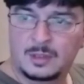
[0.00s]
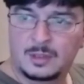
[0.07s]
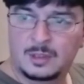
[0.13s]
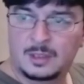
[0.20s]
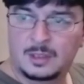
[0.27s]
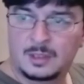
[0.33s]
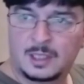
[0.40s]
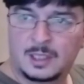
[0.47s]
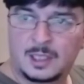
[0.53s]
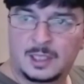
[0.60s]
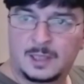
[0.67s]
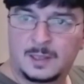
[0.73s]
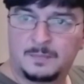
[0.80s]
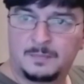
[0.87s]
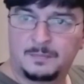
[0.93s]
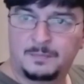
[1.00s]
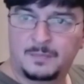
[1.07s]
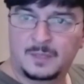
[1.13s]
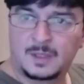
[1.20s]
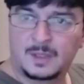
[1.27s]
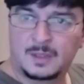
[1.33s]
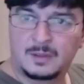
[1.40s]

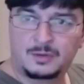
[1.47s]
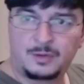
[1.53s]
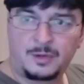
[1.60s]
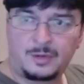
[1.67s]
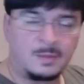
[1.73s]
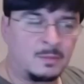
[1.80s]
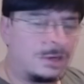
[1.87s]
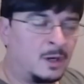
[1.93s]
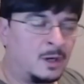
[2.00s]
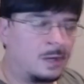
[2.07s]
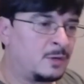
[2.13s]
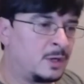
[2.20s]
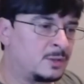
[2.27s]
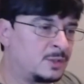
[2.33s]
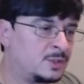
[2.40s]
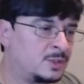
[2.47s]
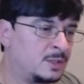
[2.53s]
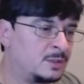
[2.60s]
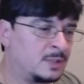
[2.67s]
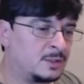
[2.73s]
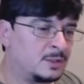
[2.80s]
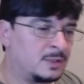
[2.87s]
Trent Micro said
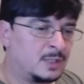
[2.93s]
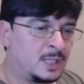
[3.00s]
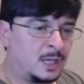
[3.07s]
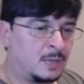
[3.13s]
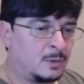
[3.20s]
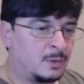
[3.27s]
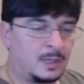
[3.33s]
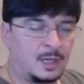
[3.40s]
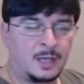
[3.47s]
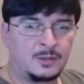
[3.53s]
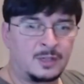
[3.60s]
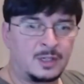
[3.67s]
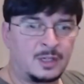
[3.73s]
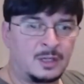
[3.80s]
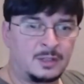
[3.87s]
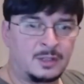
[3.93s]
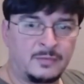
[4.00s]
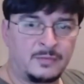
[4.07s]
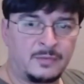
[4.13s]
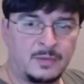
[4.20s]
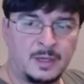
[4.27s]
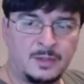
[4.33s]
that they were allowed to collect
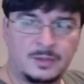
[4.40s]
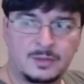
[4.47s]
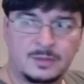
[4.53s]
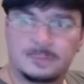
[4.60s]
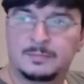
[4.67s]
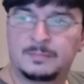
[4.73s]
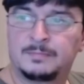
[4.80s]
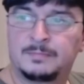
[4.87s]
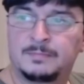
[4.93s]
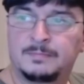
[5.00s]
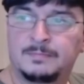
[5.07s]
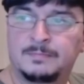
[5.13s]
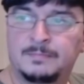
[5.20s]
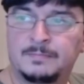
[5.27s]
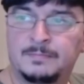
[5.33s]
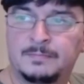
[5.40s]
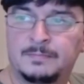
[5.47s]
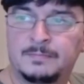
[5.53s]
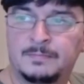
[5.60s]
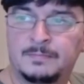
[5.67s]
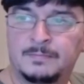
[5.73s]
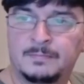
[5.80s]
information.
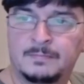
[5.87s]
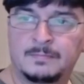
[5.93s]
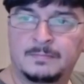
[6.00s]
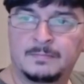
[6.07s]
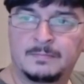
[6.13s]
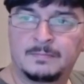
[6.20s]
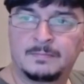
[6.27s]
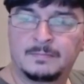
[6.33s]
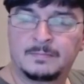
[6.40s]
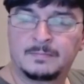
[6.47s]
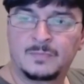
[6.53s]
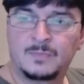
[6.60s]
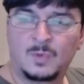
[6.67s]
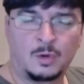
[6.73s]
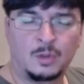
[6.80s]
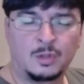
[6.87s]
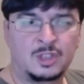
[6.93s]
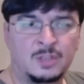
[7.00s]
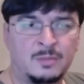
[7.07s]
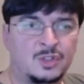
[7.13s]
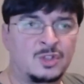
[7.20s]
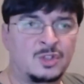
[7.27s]
Right. Okay. Well, not so
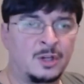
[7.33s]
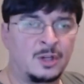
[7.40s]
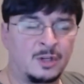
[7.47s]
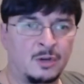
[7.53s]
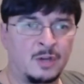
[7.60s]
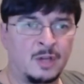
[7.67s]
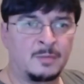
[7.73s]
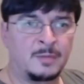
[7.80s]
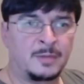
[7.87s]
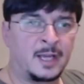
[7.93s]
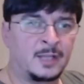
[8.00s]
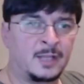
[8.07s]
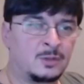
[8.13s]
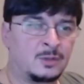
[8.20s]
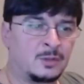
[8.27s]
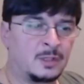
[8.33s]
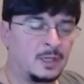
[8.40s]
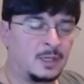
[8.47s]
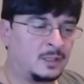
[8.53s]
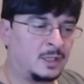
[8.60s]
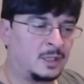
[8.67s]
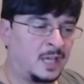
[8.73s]
much sign an agreement, but I had
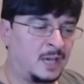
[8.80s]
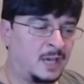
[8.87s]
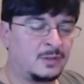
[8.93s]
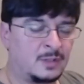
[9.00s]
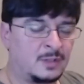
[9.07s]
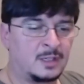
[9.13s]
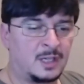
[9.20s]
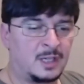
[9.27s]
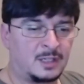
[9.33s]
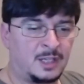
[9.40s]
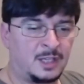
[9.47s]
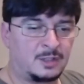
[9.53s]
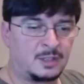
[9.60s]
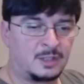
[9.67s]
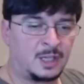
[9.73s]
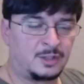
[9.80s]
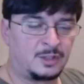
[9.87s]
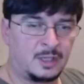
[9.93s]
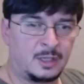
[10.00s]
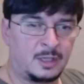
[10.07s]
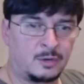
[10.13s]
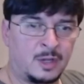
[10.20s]
to have click the
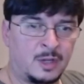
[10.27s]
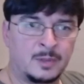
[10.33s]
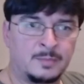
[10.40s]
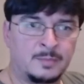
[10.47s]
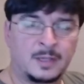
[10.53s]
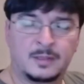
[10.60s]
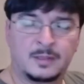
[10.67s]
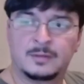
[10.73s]
agreement button.